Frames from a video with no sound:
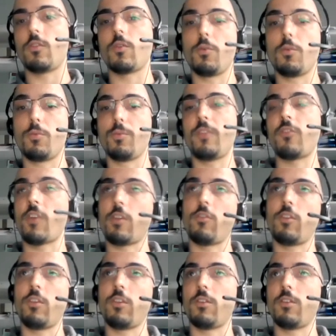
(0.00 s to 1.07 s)
So you'll be
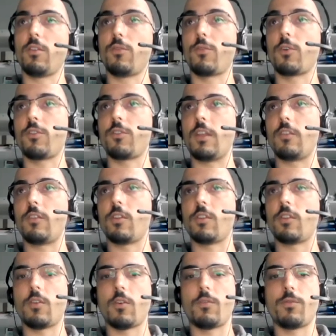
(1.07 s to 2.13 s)
changing the first
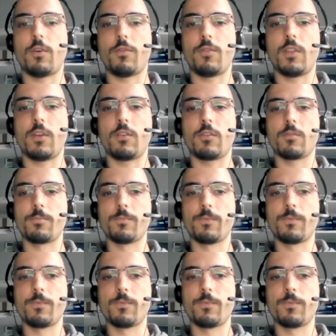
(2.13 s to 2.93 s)
digit of this.